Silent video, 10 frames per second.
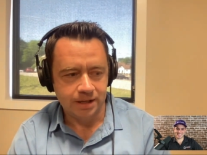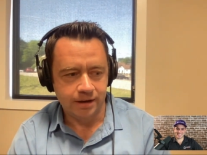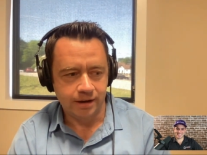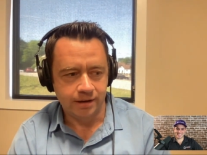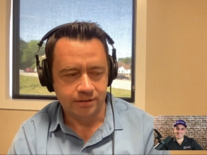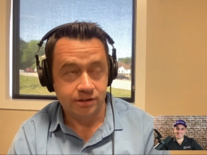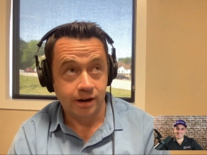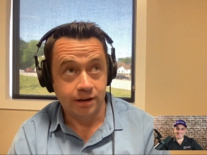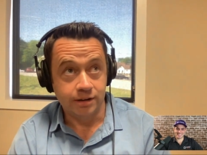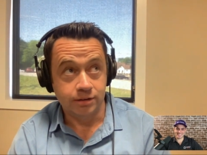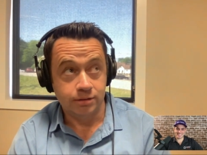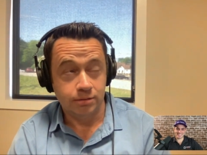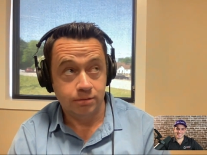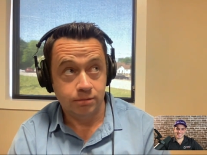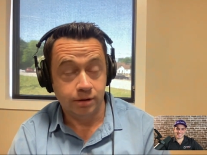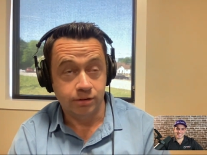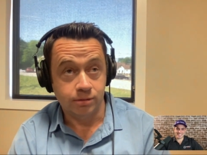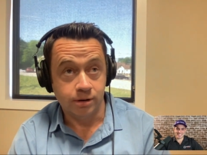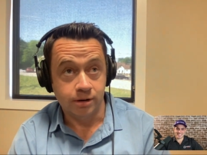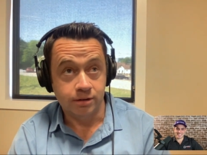a Chinese
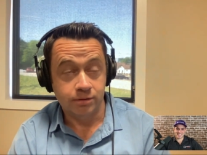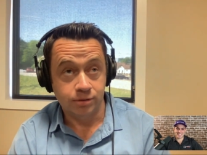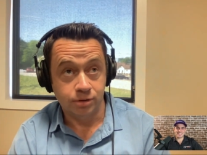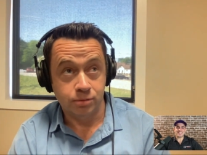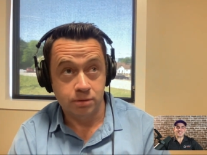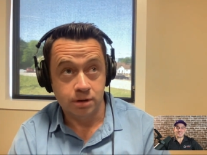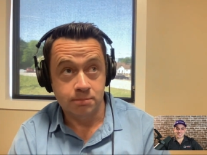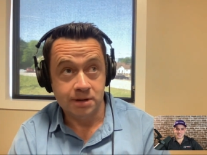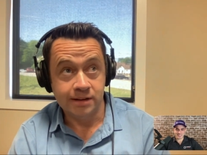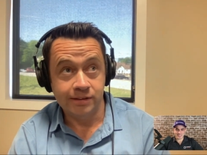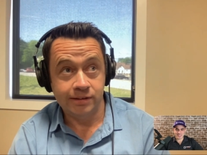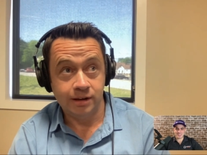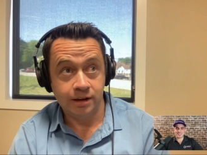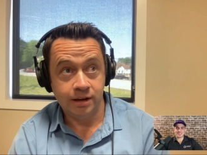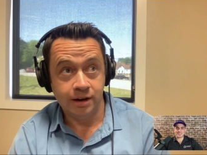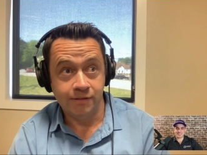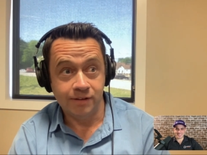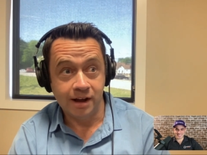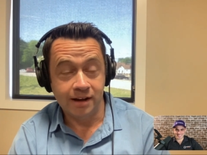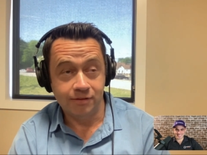restaurant for three months and have
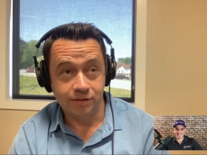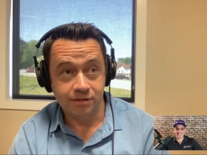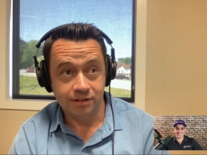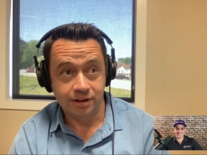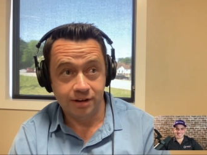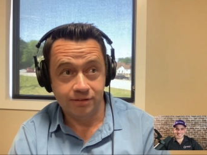not fun uh,